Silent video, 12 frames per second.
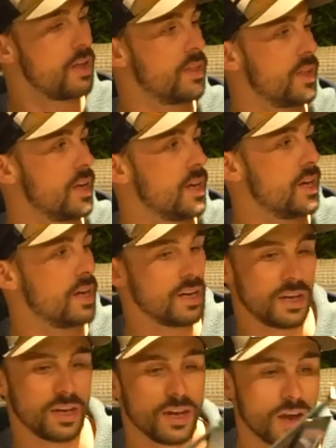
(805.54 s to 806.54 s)

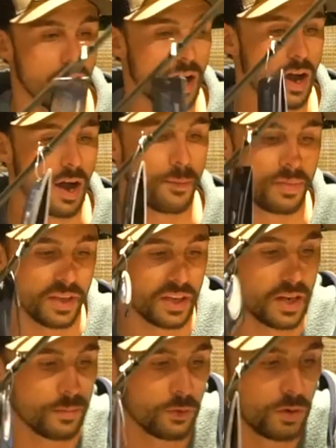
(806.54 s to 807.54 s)
the, I'm
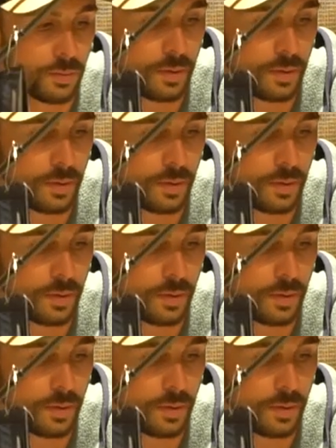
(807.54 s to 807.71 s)
thinking I'm going to